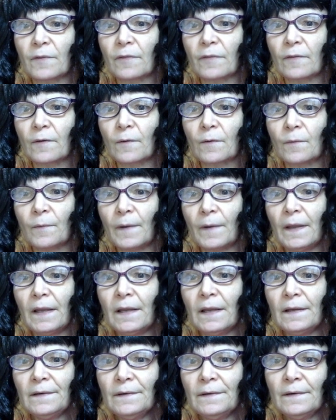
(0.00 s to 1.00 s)
with the
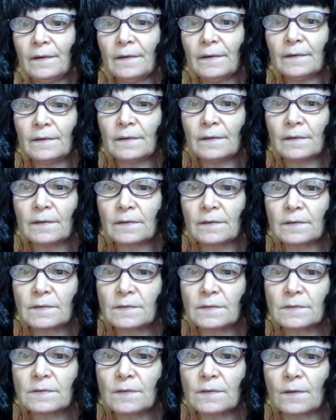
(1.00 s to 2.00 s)
queen,
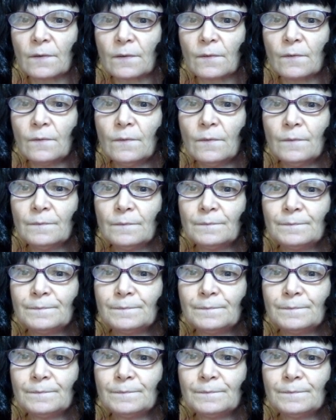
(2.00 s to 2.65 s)
so